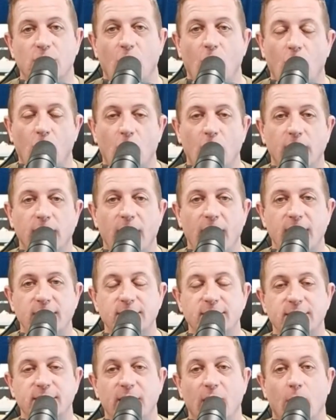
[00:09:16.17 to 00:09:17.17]
on
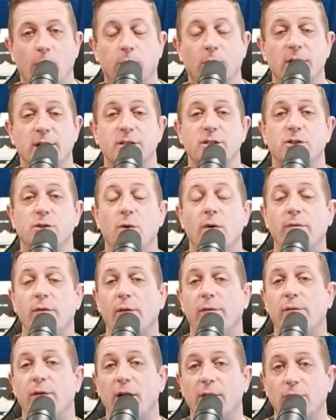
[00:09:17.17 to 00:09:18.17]
NCL Bliss. Do you have a
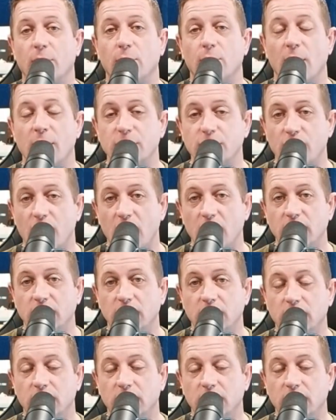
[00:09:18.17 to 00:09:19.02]
favorite restaurant?